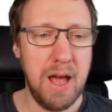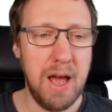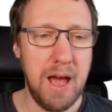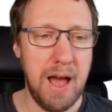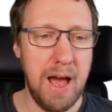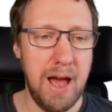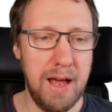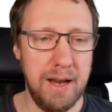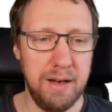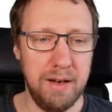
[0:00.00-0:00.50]

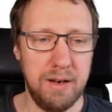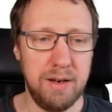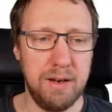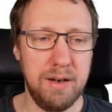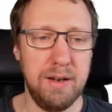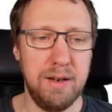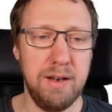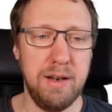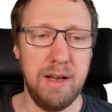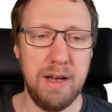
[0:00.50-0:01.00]
and
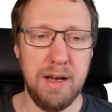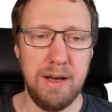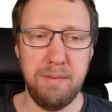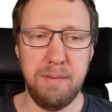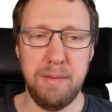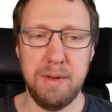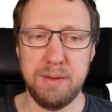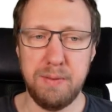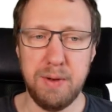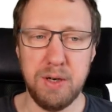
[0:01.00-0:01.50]

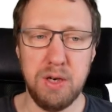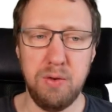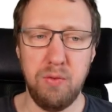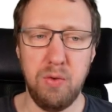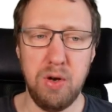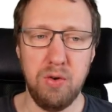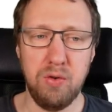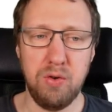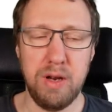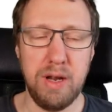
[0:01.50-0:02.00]
especially we're
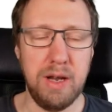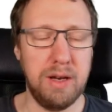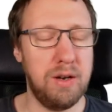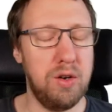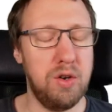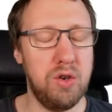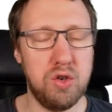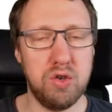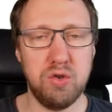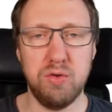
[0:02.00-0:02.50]
looking at
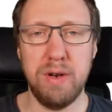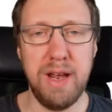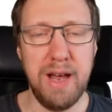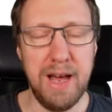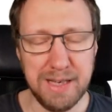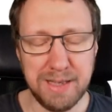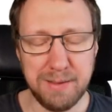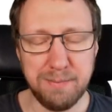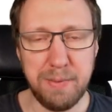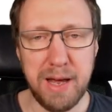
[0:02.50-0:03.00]
three
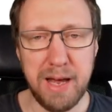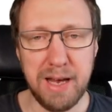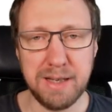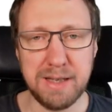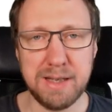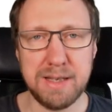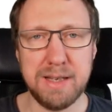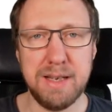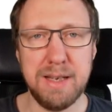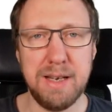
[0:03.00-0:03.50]

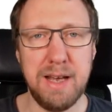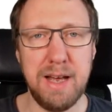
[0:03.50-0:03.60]
aspects.